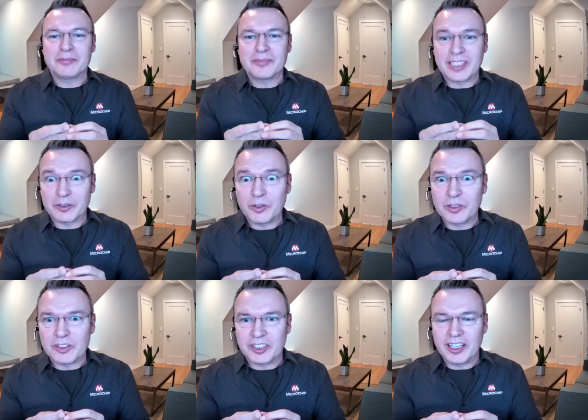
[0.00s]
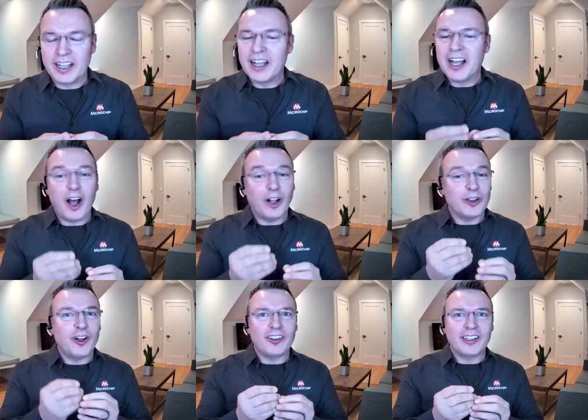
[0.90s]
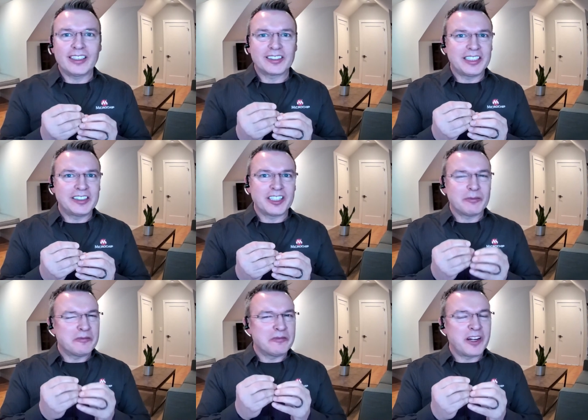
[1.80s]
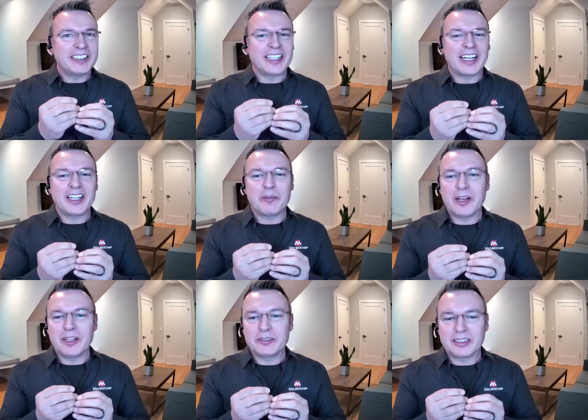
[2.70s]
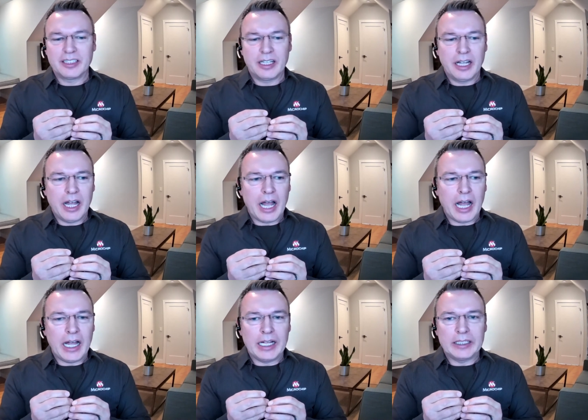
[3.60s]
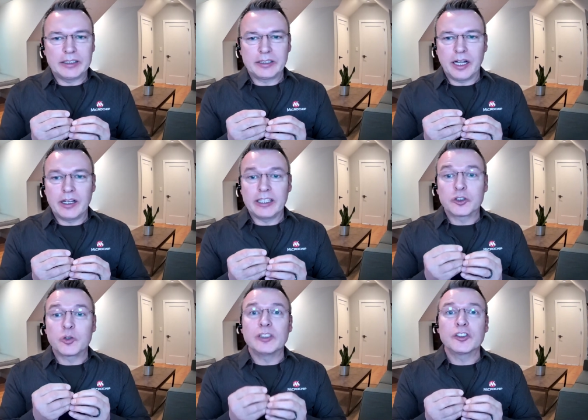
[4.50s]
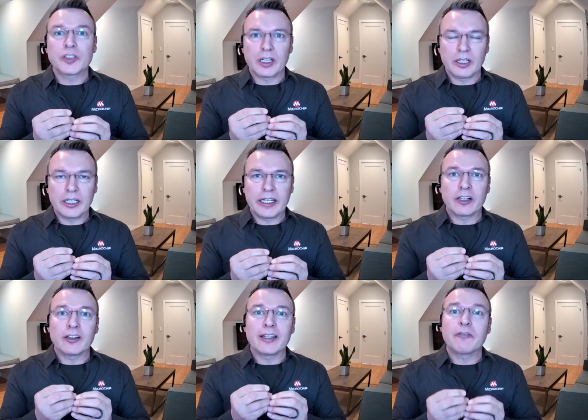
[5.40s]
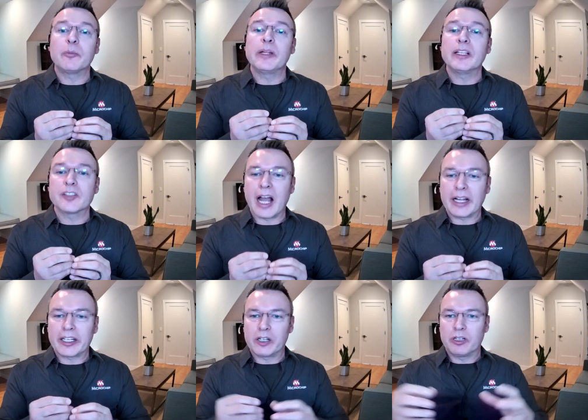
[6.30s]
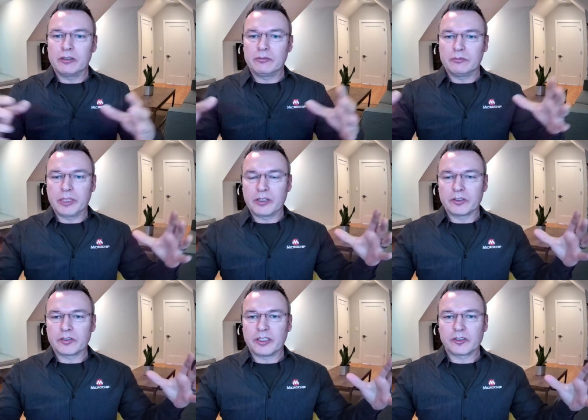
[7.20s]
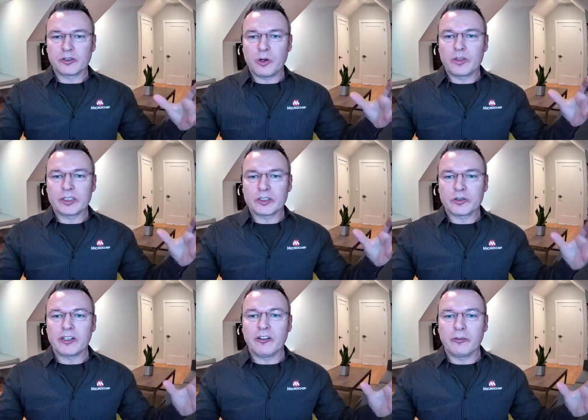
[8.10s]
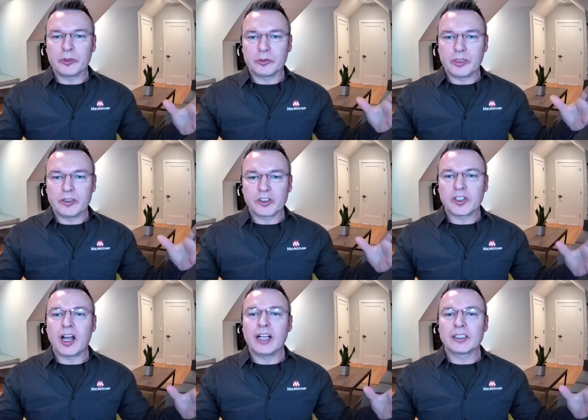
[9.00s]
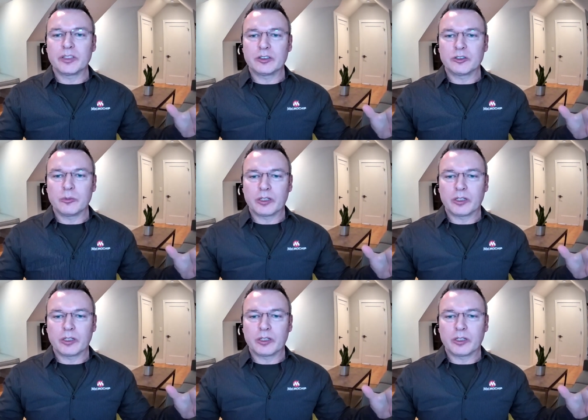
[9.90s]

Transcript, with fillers: technology, a lot less cesium, very tiny amount and uh, intrinsically it'll never be as accurate because there's always a trade-off between the size of an atomic